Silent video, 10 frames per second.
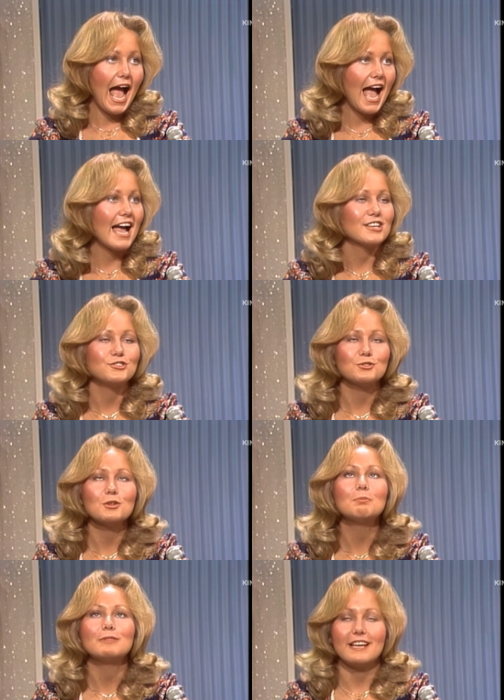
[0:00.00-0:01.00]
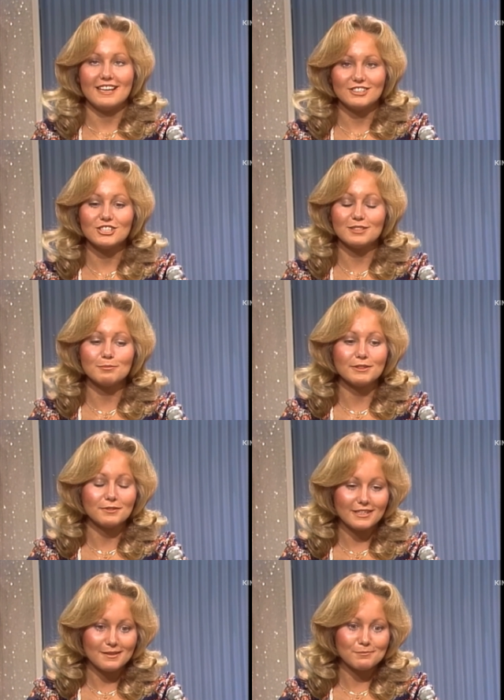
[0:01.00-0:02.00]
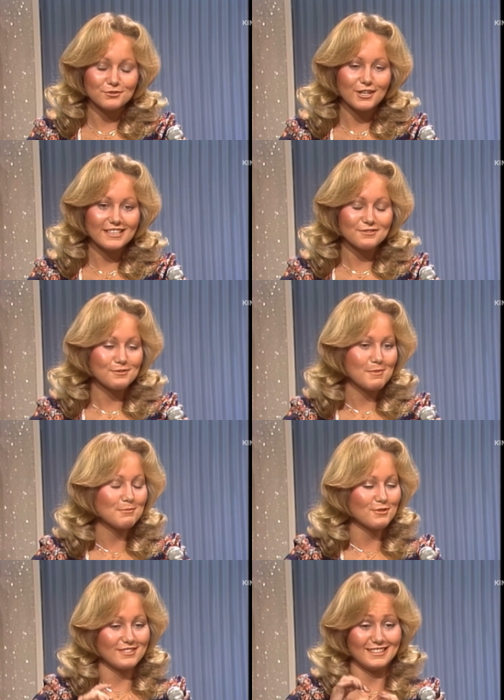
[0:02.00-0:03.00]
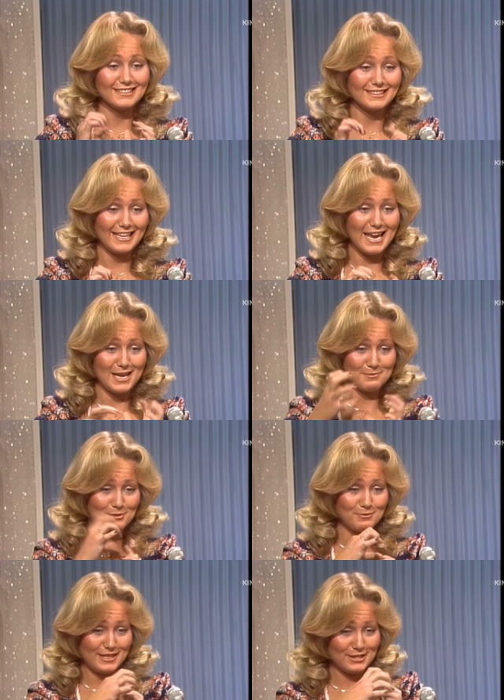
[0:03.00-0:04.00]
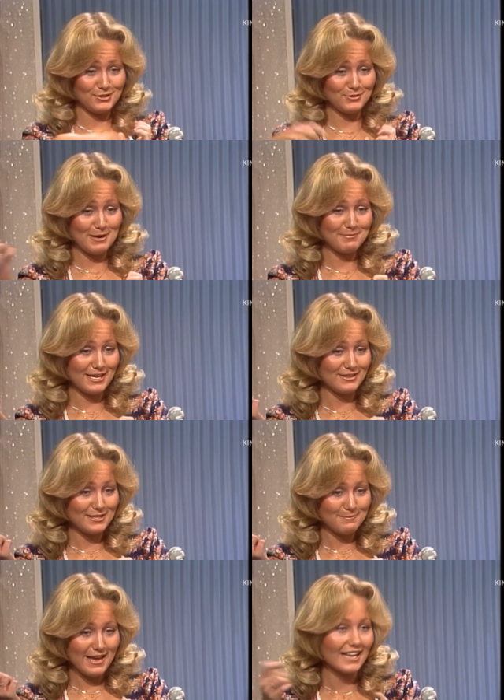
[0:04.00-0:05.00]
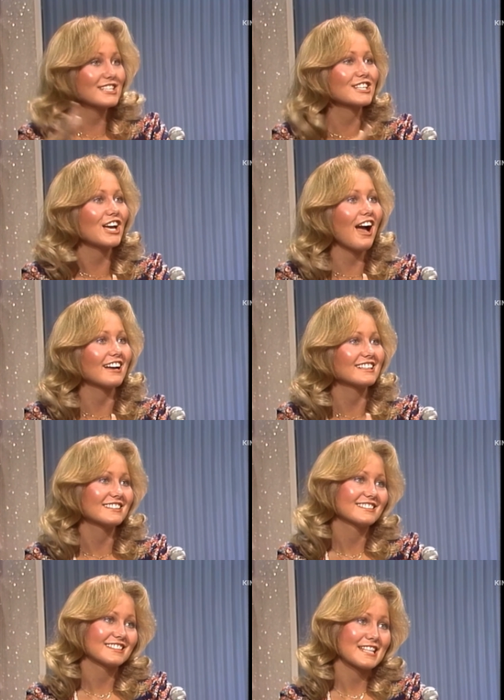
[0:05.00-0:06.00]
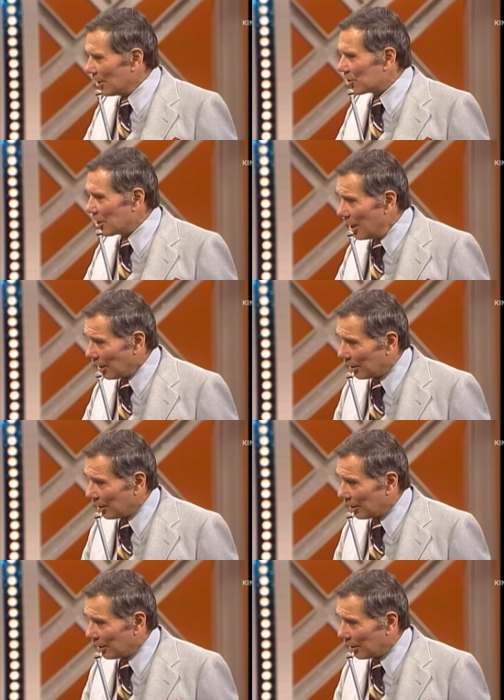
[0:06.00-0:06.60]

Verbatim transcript: I drew a blank, Gene, but what I'm trying to remember is a little animal with a stripe down his back skunk. A skunk?